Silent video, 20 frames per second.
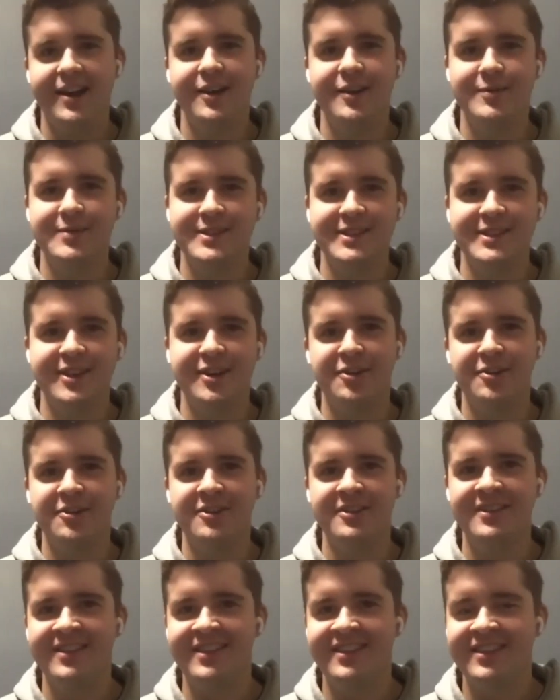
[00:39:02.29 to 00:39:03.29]
Um,
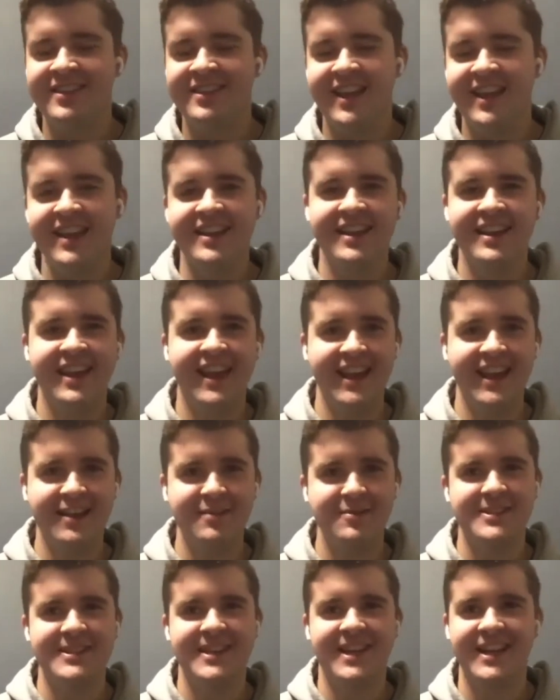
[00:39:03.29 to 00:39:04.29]
so, like Caden
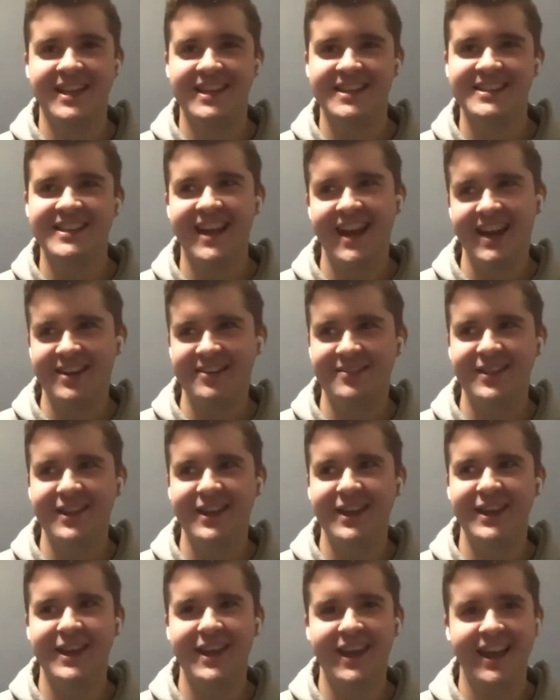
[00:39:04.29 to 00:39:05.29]
was saying, it's kind of
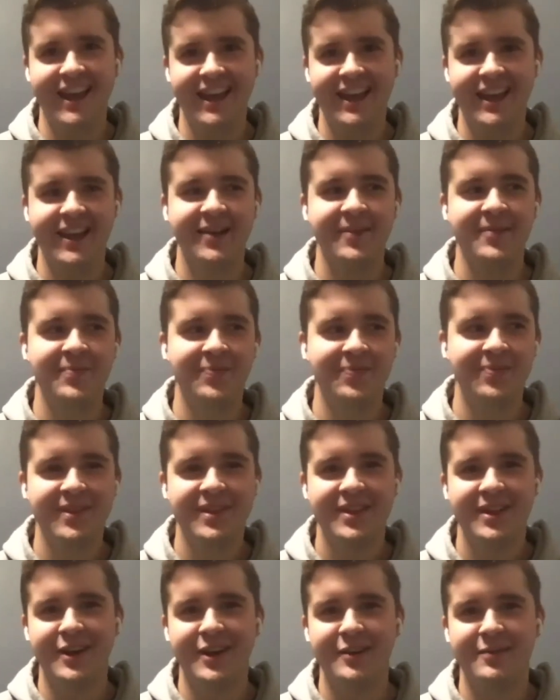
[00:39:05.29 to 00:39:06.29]
like a,
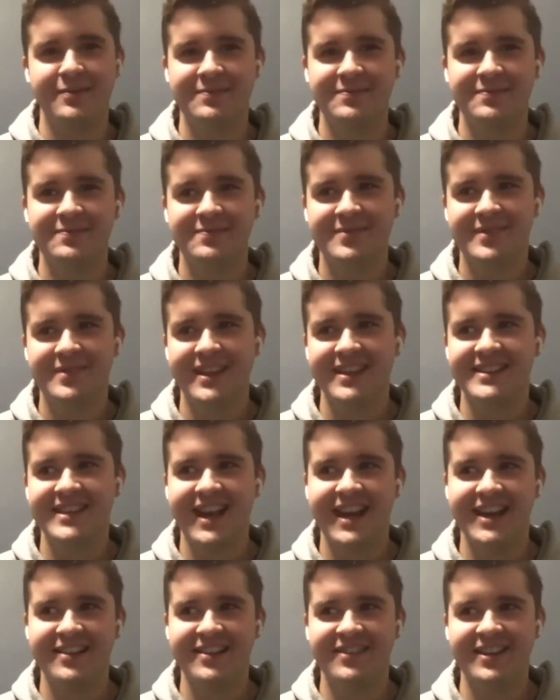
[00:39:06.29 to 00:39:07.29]
um, it's
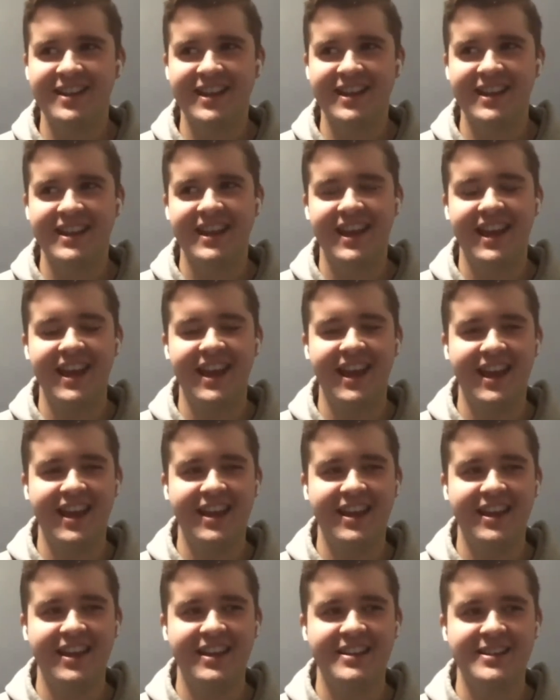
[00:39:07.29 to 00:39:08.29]
kind of like
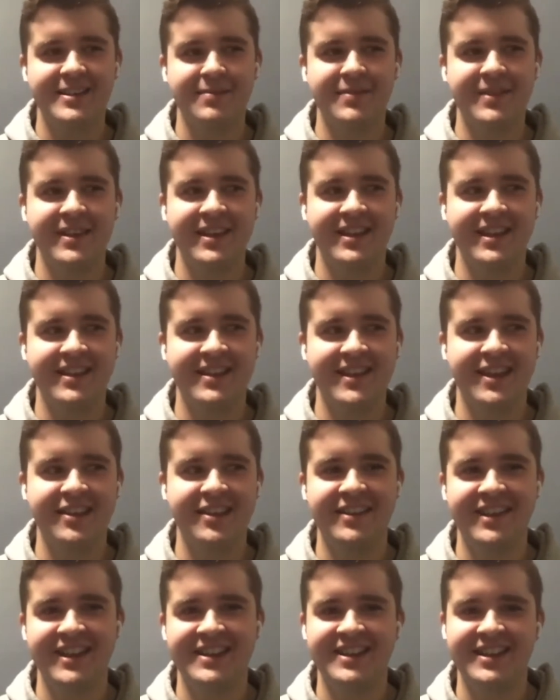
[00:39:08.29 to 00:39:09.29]
something like that you
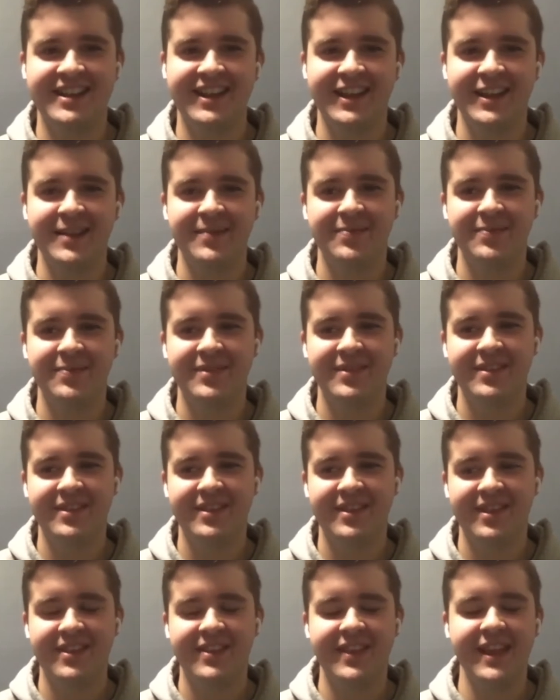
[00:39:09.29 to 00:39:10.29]
need to like
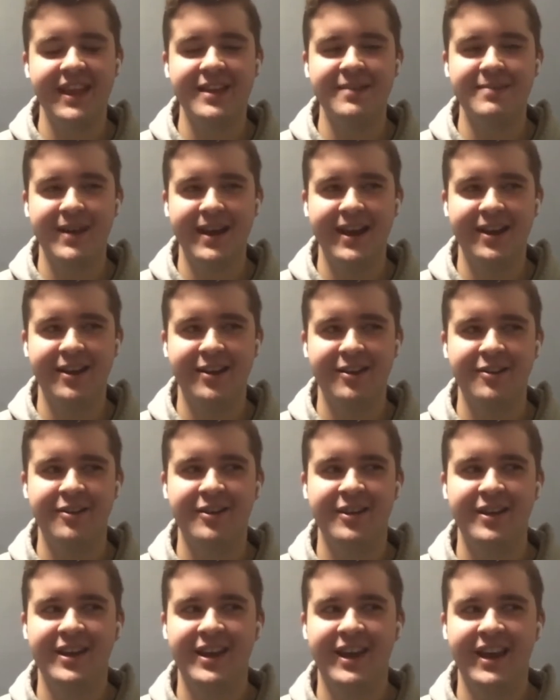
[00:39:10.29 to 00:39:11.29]
think
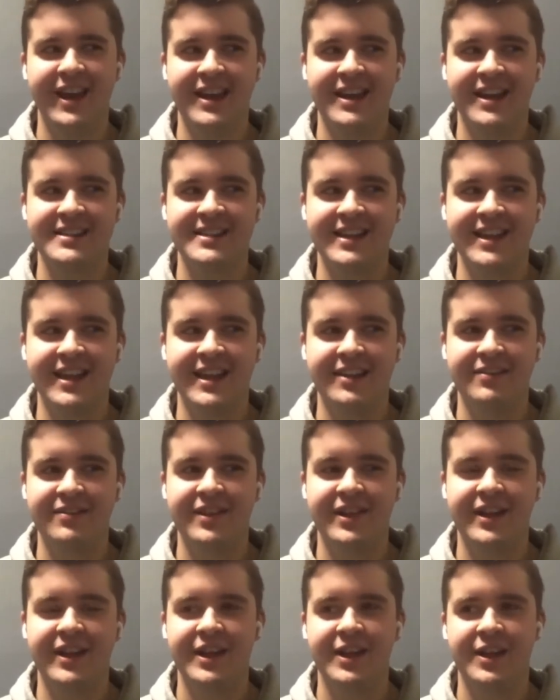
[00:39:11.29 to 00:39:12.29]
about, and it's like kind of
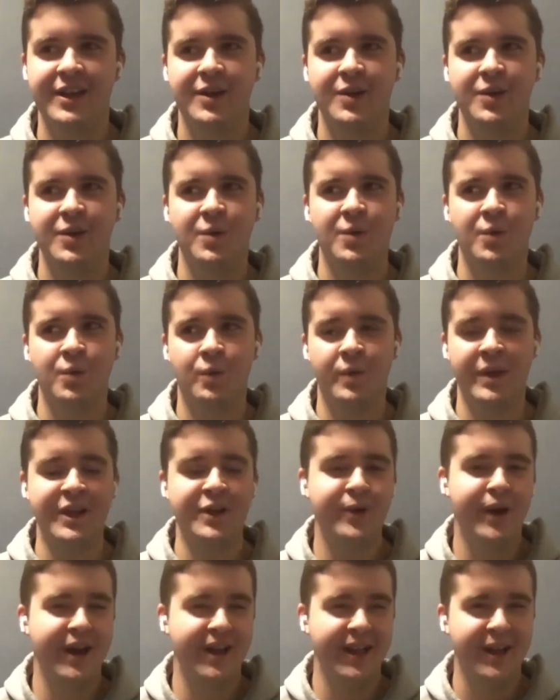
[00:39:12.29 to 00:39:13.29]
like when
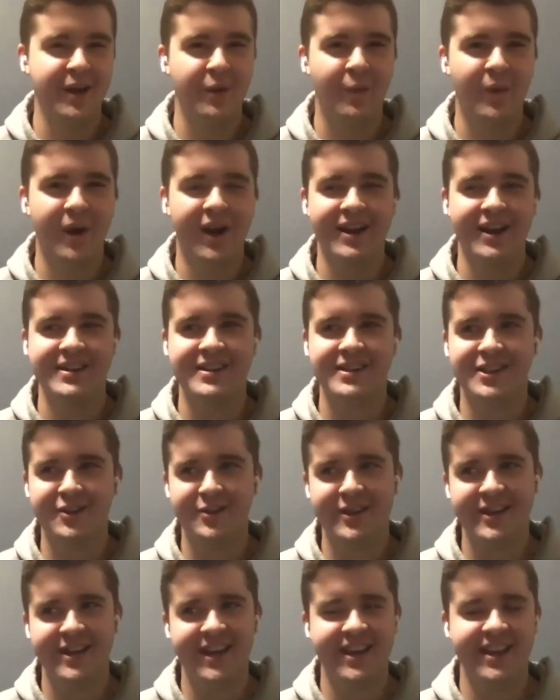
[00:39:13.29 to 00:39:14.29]
do I like want to do
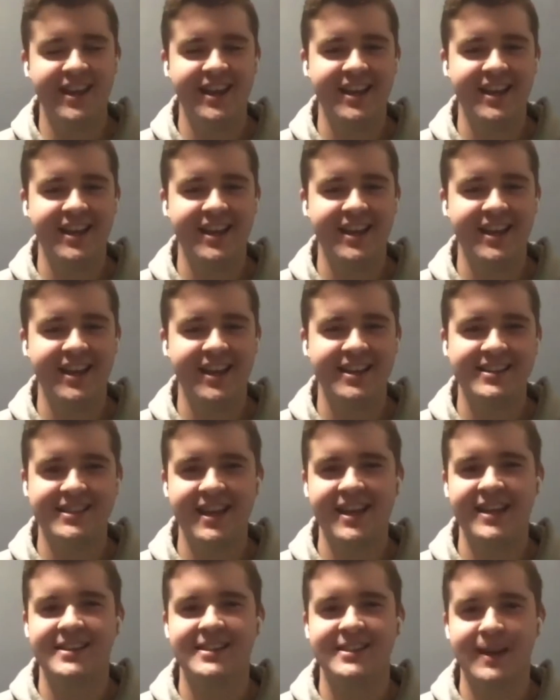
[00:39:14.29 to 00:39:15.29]
it, and like
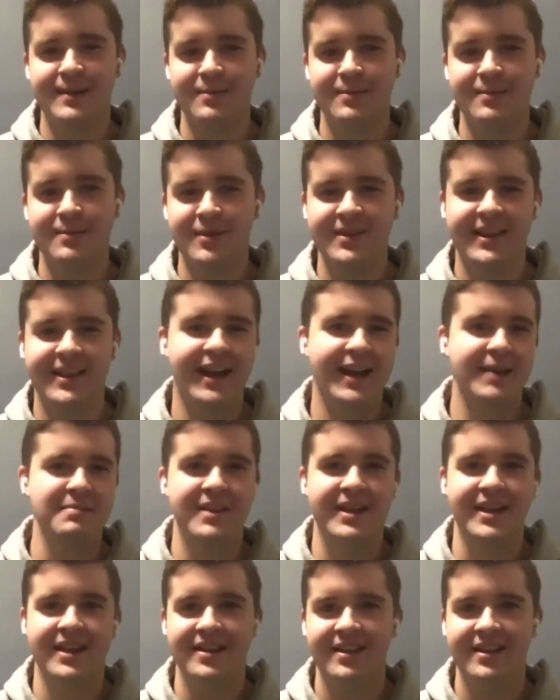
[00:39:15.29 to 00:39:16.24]
say it's someone that I'm like